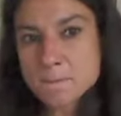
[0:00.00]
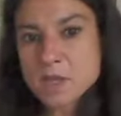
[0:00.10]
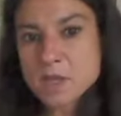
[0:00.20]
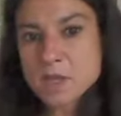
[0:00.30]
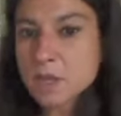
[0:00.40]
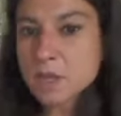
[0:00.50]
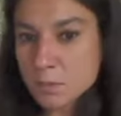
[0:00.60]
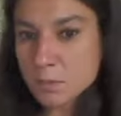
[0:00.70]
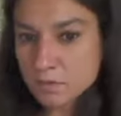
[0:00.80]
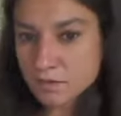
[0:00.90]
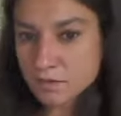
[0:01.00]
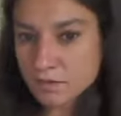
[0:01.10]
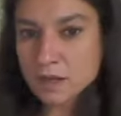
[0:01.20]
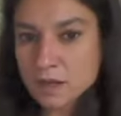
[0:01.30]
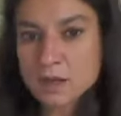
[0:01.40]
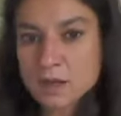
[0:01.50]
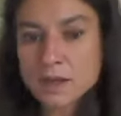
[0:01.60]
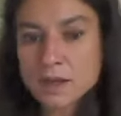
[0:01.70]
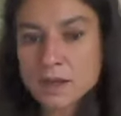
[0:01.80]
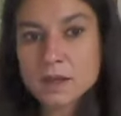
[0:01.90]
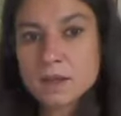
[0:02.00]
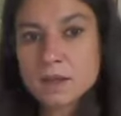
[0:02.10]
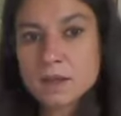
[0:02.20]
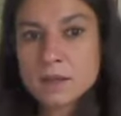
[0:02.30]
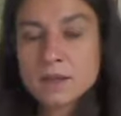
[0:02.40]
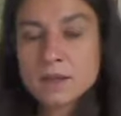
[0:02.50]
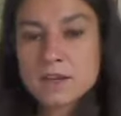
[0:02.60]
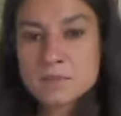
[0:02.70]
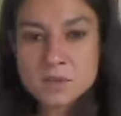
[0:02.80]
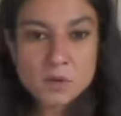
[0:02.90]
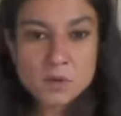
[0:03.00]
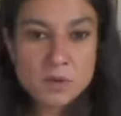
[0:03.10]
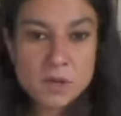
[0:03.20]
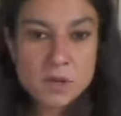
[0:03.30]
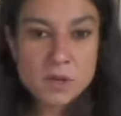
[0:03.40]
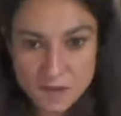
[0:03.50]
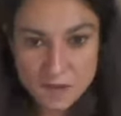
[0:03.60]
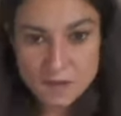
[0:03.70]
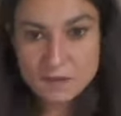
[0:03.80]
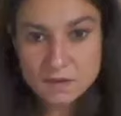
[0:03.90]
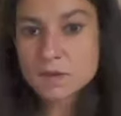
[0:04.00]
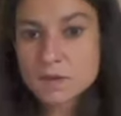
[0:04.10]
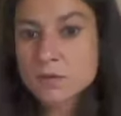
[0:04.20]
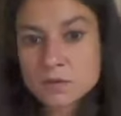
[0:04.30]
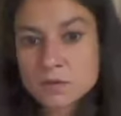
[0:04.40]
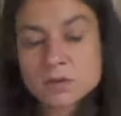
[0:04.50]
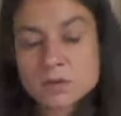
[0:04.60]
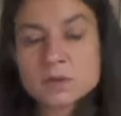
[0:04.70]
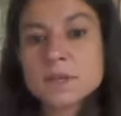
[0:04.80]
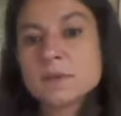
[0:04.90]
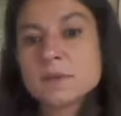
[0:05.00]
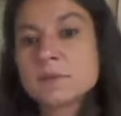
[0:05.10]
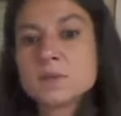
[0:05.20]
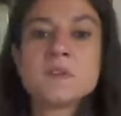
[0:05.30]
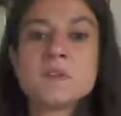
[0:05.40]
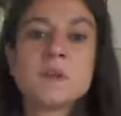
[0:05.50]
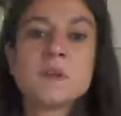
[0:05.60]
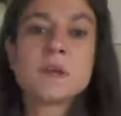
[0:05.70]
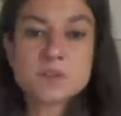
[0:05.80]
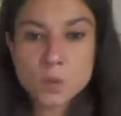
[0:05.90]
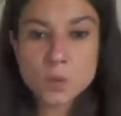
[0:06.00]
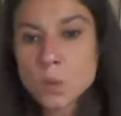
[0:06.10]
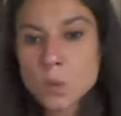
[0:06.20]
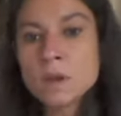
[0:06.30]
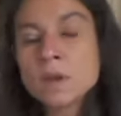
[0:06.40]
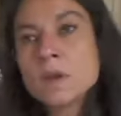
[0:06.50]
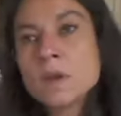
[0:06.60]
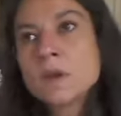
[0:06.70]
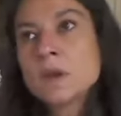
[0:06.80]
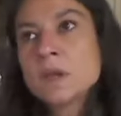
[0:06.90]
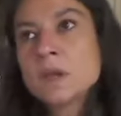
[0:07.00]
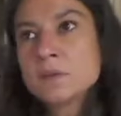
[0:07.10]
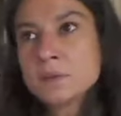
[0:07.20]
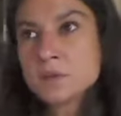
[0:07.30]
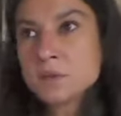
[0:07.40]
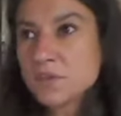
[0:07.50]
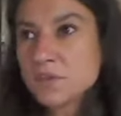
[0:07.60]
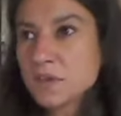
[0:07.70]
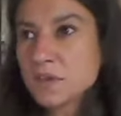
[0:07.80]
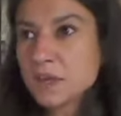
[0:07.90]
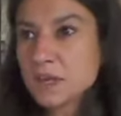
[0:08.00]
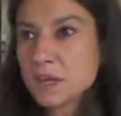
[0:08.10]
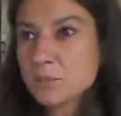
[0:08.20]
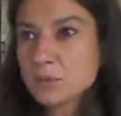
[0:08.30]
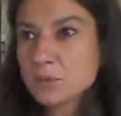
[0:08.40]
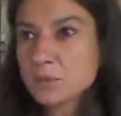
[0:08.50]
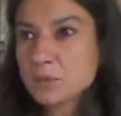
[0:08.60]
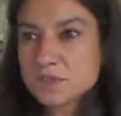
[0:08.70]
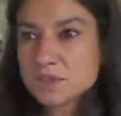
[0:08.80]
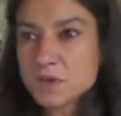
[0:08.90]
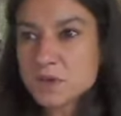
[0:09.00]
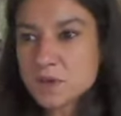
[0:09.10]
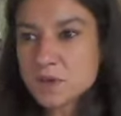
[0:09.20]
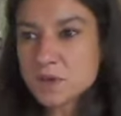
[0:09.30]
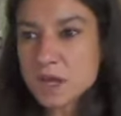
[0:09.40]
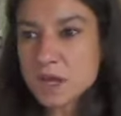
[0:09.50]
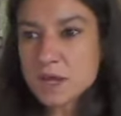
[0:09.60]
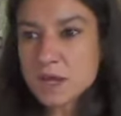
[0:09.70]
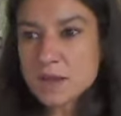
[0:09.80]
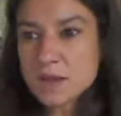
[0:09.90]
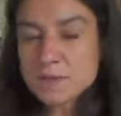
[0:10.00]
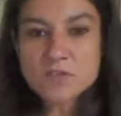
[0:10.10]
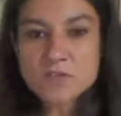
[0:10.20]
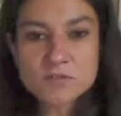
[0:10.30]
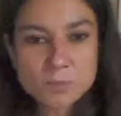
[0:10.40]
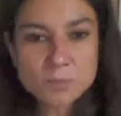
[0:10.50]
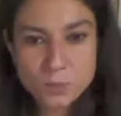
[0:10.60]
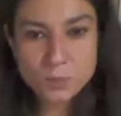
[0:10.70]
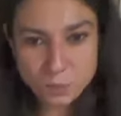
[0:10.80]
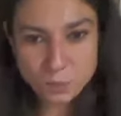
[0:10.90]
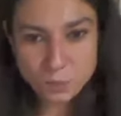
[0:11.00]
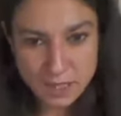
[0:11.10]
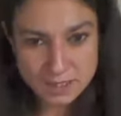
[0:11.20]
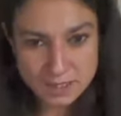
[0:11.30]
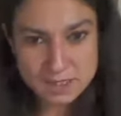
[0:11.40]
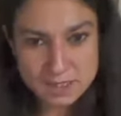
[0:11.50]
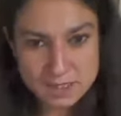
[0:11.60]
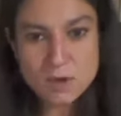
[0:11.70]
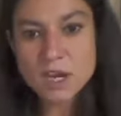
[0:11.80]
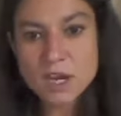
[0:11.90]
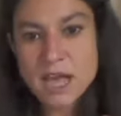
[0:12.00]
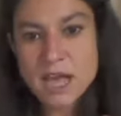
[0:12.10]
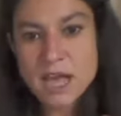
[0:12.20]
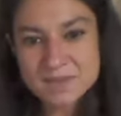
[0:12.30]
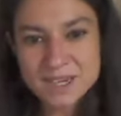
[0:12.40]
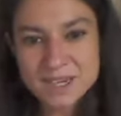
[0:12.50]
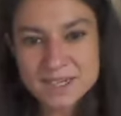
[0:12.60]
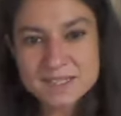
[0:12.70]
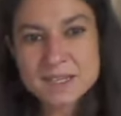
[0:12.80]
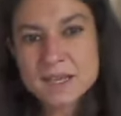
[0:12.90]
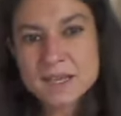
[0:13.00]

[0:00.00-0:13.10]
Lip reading: you can be free even within rules, even within a school, even within a position of peace, of calmness.